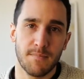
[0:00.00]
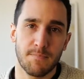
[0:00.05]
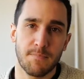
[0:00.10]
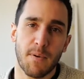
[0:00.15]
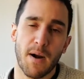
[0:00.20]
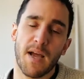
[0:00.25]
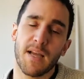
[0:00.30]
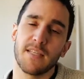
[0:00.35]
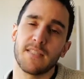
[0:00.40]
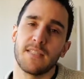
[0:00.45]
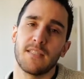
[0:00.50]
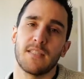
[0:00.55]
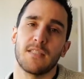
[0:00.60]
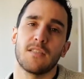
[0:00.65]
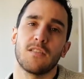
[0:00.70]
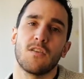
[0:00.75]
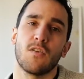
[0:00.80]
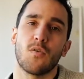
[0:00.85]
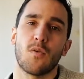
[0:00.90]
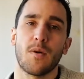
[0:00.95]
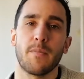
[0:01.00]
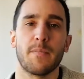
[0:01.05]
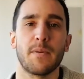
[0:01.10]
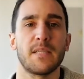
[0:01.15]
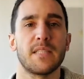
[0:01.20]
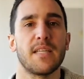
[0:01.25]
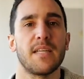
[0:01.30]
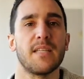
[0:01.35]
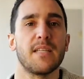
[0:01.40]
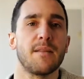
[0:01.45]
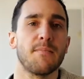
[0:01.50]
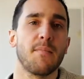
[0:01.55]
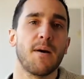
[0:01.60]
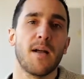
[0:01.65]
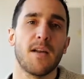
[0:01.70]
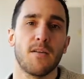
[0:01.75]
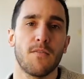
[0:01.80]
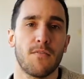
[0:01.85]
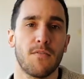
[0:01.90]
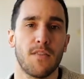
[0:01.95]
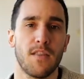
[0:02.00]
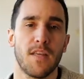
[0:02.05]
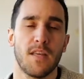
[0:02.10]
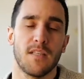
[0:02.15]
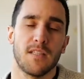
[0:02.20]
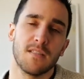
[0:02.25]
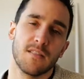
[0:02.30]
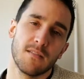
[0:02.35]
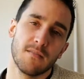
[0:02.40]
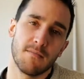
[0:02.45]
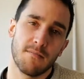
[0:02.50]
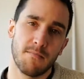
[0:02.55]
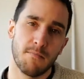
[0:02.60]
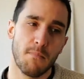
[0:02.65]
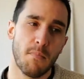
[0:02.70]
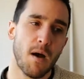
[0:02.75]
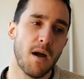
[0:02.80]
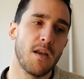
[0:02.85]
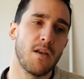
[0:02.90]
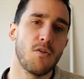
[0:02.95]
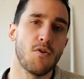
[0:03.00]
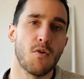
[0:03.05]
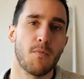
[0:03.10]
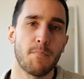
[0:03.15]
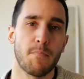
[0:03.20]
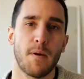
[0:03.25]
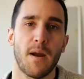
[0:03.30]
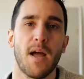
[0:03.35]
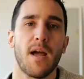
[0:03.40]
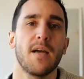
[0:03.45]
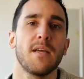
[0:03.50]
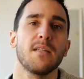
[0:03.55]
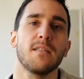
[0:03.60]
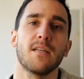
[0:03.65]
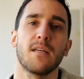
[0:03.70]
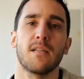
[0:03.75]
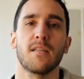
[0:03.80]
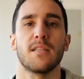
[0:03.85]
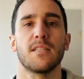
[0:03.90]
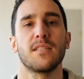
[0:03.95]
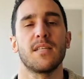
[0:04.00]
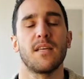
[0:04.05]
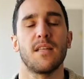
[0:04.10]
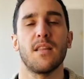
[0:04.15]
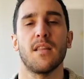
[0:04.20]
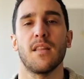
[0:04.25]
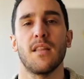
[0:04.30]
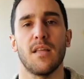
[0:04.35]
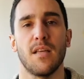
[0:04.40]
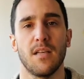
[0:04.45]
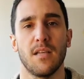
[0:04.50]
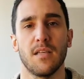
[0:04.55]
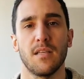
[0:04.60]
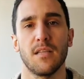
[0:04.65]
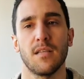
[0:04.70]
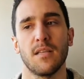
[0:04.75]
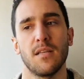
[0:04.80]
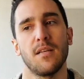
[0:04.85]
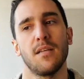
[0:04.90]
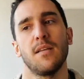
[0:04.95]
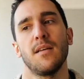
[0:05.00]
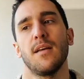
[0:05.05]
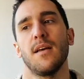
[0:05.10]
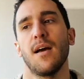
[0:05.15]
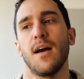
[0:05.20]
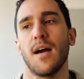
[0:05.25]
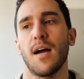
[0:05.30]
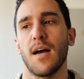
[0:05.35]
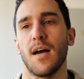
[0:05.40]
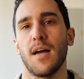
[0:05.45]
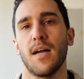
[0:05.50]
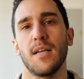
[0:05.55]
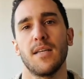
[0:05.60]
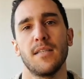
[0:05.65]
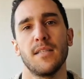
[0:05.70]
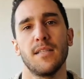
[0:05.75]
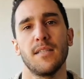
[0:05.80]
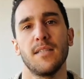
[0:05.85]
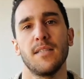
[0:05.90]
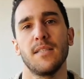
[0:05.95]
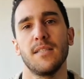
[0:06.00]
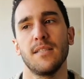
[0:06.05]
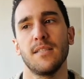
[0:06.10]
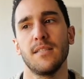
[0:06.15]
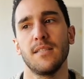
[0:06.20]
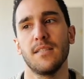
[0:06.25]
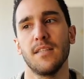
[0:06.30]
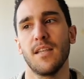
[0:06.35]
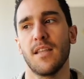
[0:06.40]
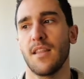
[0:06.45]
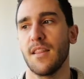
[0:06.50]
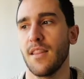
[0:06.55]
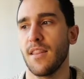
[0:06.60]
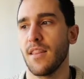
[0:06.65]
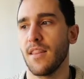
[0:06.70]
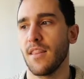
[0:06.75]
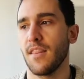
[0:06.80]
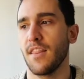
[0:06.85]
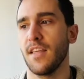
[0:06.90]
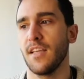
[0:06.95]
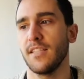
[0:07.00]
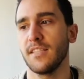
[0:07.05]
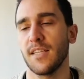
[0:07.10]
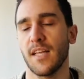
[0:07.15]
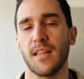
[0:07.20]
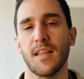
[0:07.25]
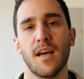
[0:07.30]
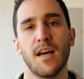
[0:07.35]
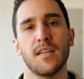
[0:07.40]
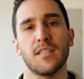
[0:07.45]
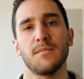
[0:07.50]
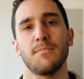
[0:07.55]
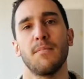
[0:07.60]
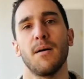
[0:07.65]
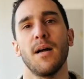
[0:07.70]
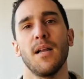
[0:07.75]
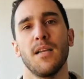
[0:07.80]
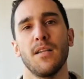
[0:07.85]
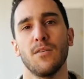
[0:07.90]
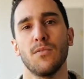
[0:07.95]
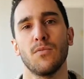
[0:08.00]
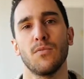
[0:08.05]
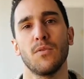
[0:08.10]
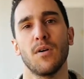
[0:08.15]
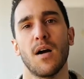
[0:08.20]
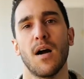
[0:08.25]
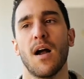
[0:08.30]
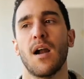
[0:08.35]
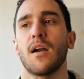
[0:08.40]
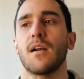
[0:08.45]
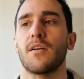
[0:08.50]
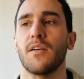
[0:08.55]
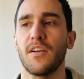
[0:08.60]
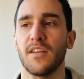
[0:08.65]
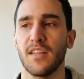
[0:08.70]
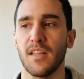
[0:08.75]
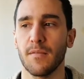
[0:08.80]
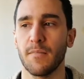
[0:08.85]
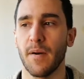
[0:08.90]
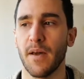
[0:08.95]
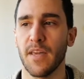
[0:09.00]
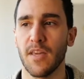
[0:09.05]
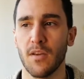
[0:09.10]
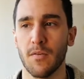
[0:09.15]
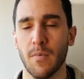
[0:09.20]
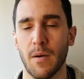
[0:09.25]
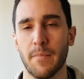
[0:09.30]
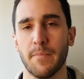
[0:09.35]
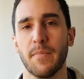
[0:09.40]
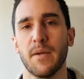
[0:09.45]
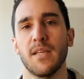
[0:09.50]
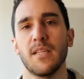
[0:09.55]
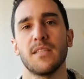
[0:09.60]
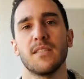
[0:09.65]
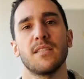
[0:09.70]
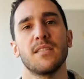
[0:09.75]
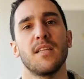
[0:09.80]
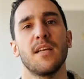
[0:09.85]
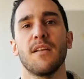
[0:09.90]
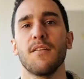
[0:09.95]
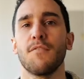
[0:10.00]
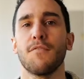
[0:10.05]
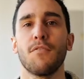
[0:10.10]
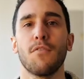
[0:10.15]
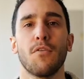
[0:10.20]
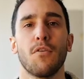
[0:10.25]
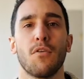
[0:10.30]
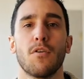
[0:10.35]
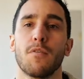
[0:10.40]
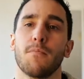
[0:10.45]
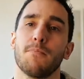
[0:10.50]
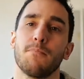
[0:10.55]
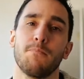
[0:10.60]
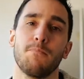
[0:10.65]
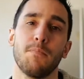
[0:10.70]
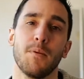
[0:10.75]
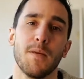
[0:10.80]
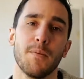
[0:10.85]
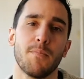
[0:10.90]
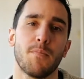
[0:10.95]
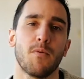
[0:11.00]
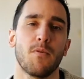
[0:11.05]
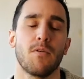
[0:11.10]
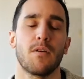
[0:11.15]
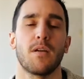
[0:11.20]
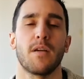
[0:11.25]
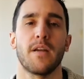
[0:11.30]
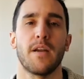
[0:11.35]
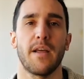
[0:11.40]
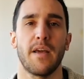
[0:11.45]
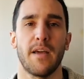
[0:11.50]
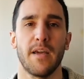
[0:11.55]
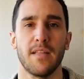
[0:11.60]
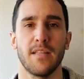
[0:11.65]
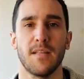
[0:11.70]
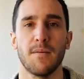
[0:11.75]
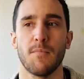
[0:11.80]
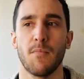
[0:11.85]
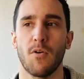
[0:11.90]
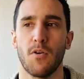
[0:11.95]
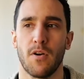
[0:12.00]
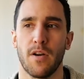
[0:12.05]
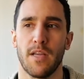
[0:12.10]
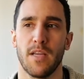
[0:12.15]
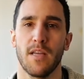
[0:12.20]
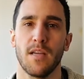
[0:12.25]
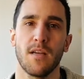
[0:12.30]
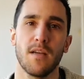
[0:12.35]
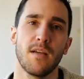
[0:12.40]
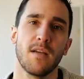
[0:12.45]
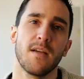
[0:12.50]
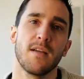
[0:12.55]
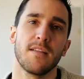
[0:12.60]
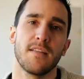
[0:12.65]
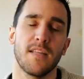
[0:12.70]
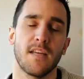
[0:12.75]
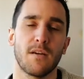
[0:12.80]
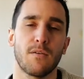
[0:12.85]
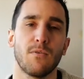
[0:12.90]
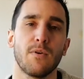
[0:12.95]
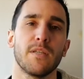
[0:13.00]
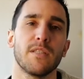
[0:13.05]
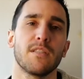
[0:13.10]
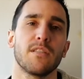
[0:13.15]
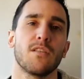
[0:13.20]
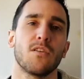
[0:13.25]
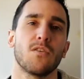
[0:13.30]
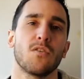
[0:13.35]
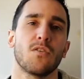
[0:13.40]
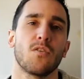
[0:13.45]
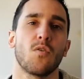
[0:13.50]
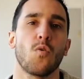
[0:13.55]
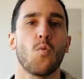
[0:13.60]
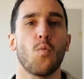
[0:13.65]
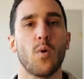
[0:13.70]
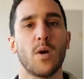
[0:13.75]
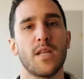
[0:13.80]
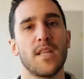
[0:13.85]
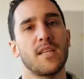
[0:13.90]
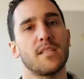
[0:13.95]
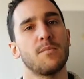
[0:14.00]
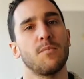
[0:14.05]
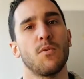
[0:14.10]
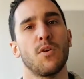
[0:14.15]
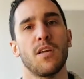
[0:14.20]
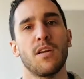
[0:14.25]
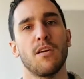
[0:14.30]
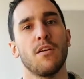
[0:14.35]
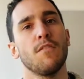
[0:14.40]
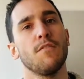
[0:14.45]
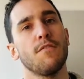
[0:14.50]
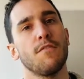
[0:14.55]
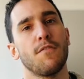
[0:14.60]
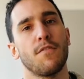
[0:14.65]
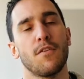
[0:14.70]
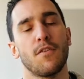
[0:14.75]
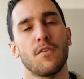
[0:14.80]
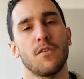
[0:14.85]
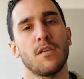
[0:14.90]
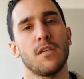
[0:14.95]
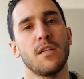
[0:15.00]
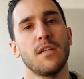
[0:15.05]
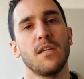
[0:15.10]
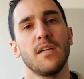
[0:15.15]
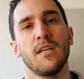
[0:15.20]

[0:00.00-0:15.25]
prices represent the value of things. Value and price are the same thing, and things that has value are created by human beings. Therefore, people create the money. The question, where does money come from,